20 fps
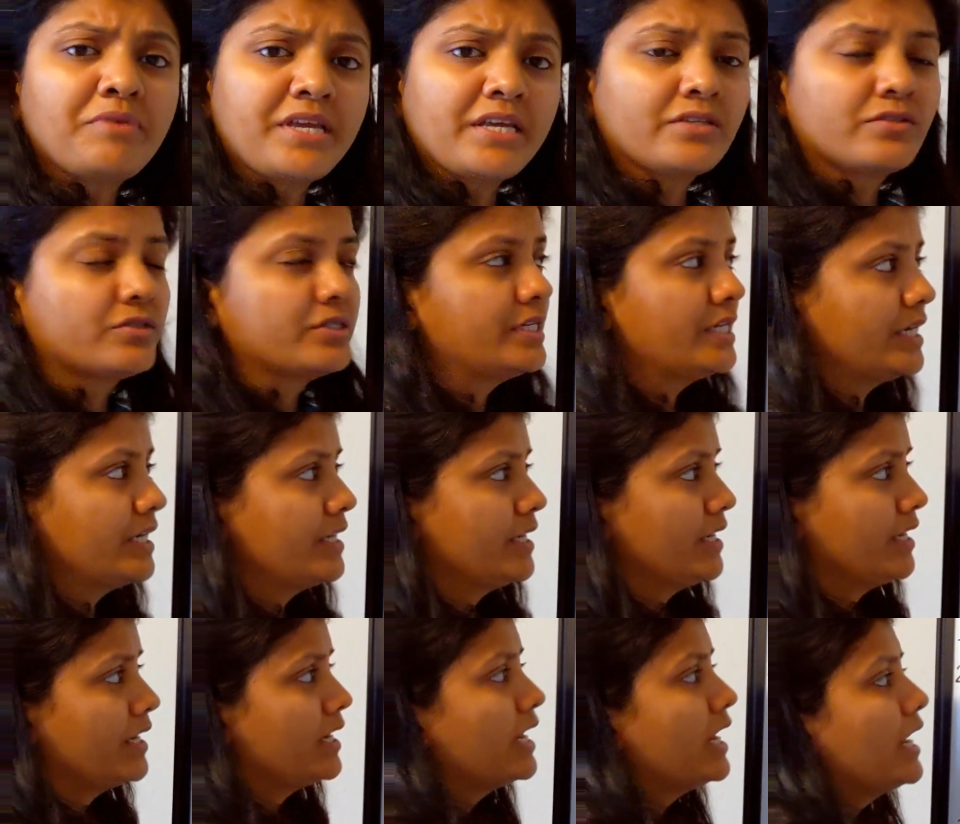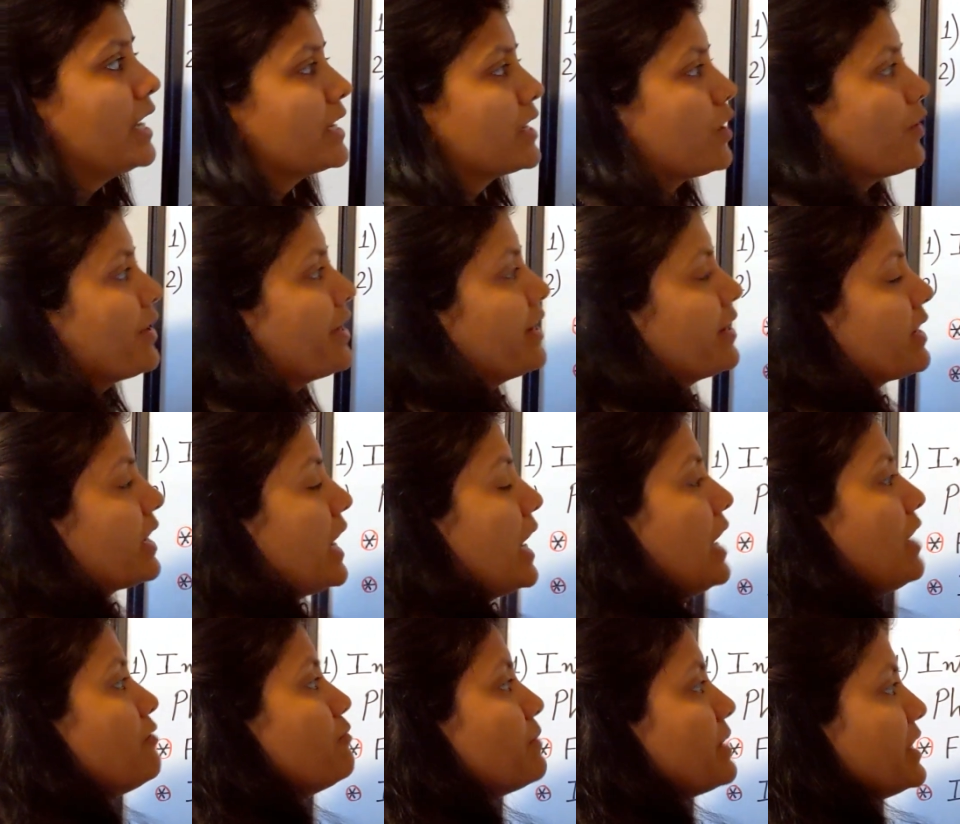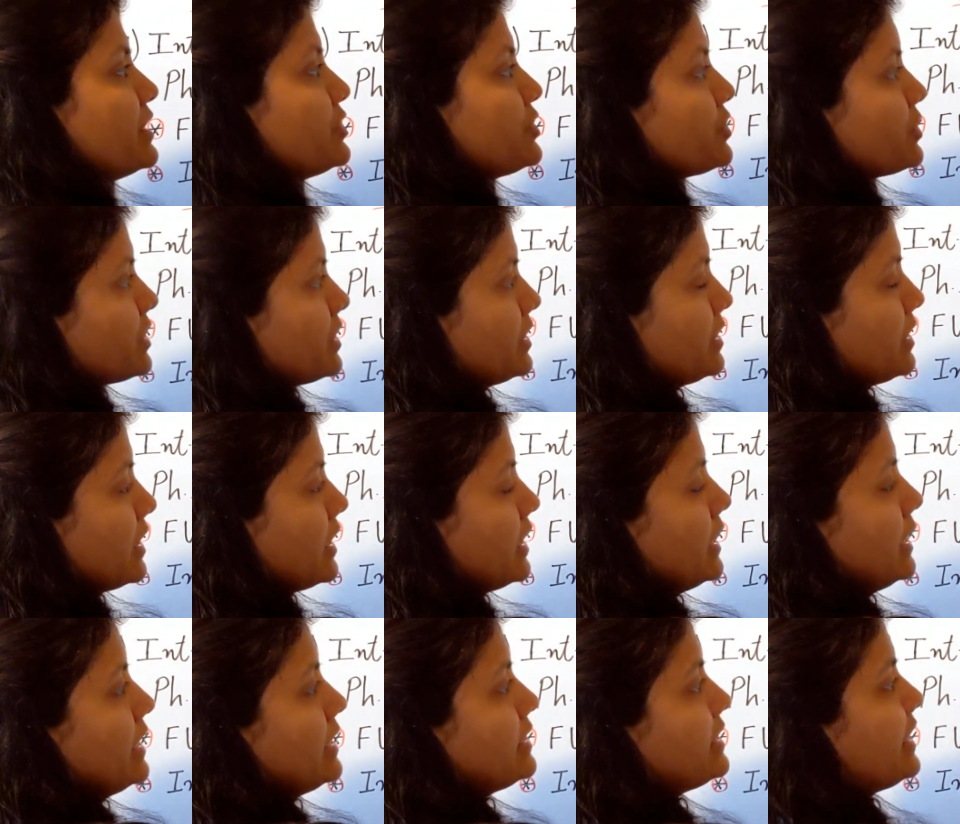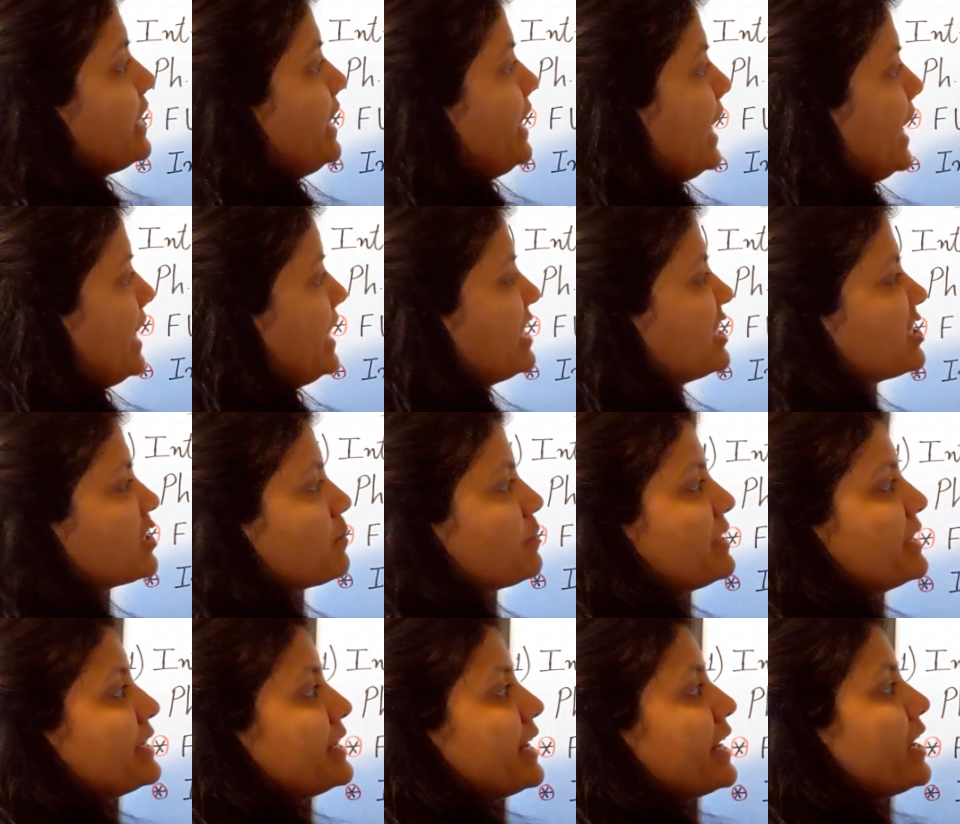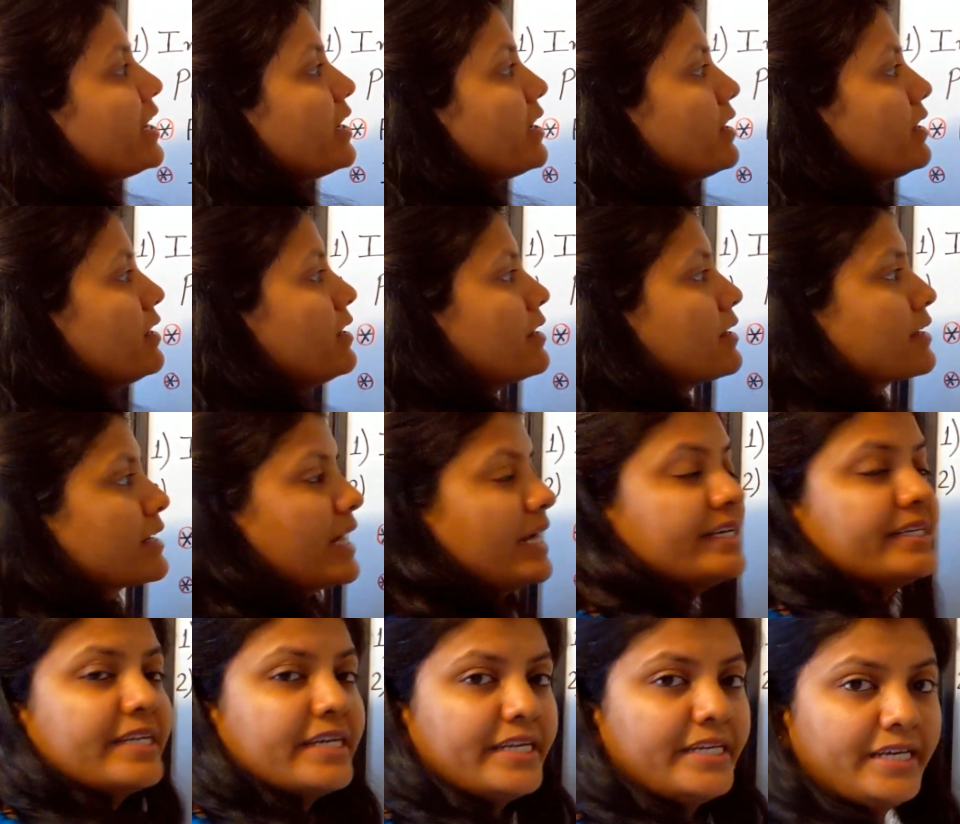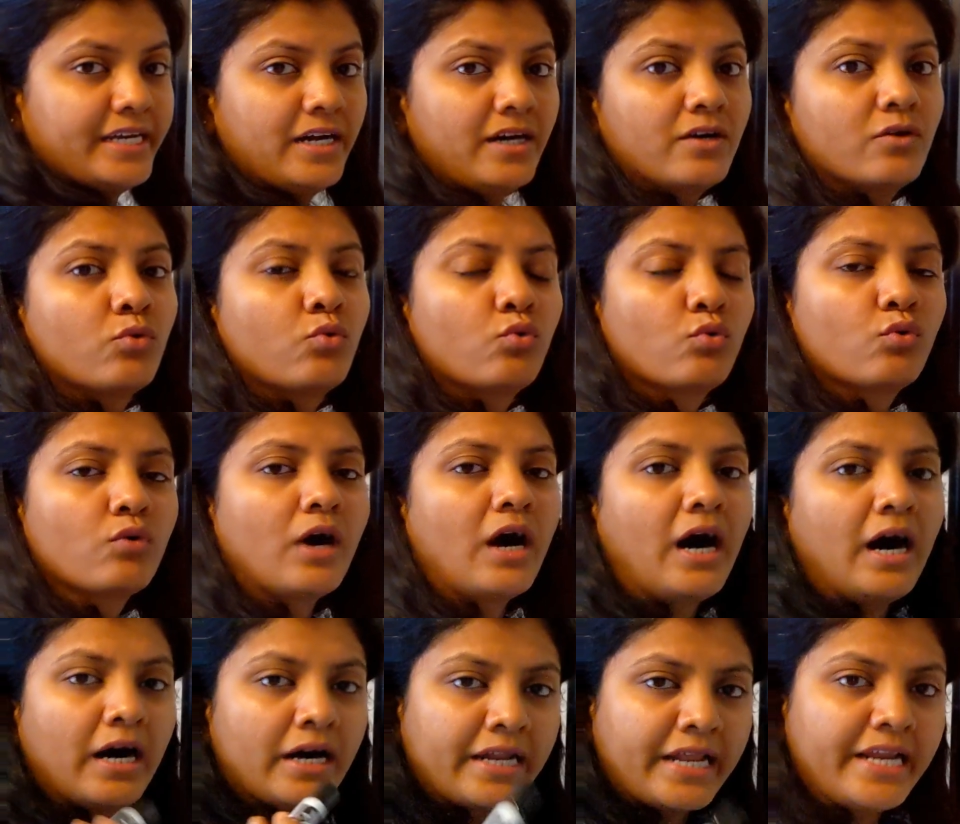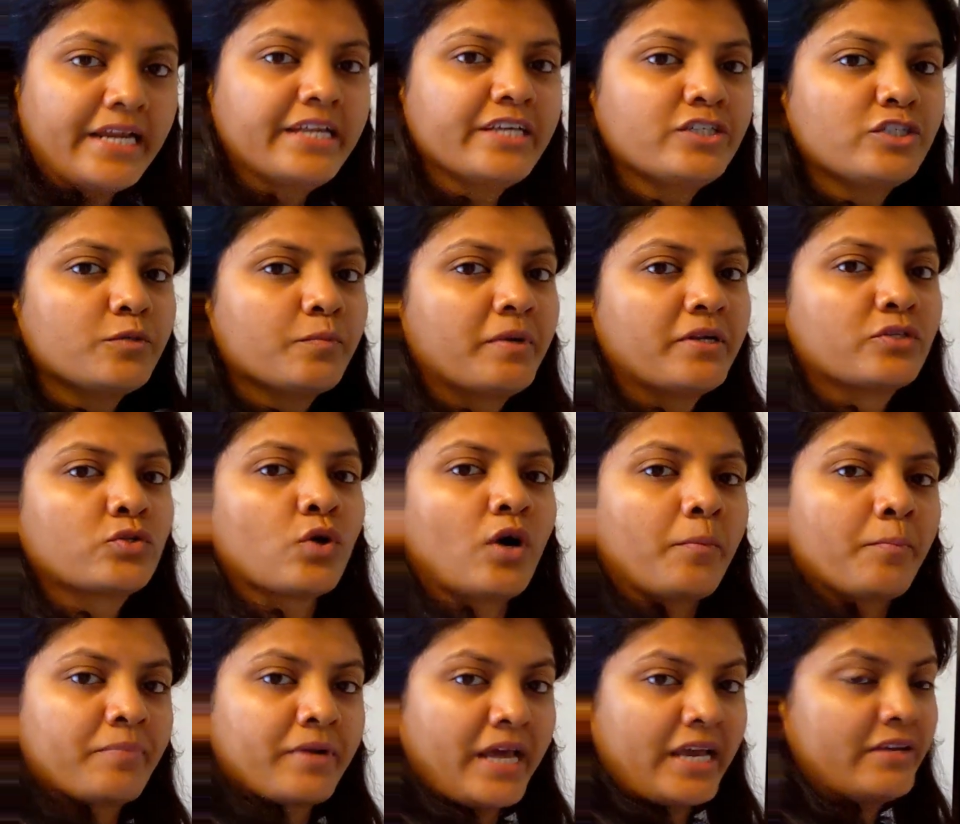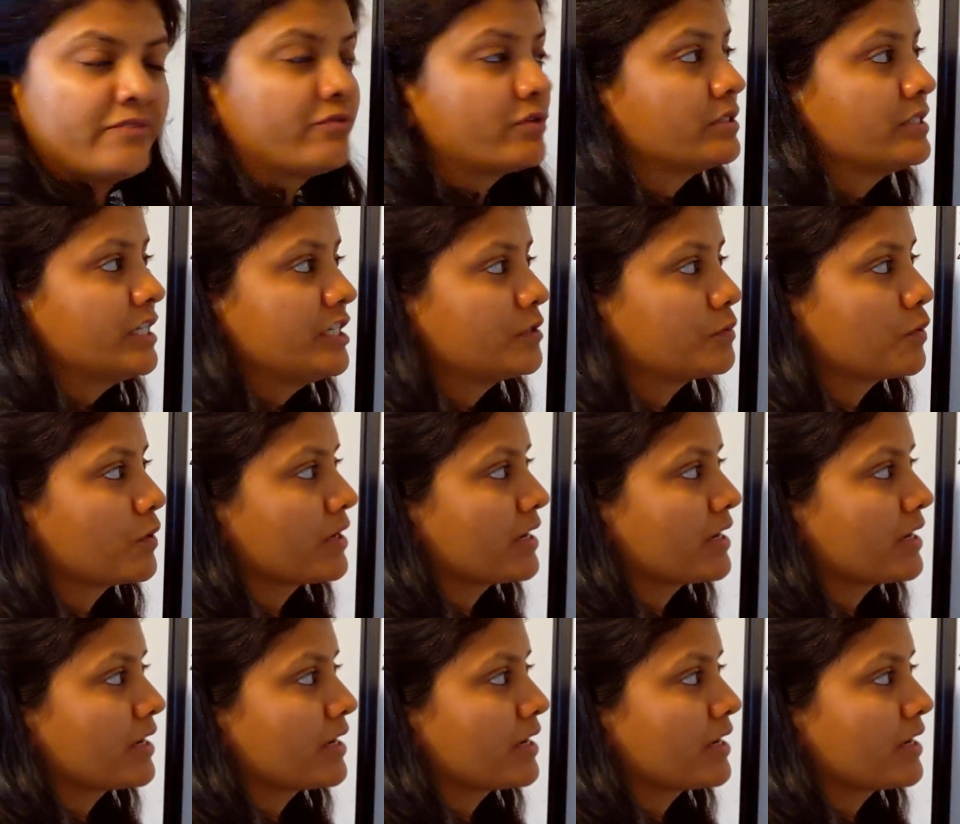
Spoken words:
PhD degree. Now here I have mentioned the eligibility criteria, who are eligible to apply for these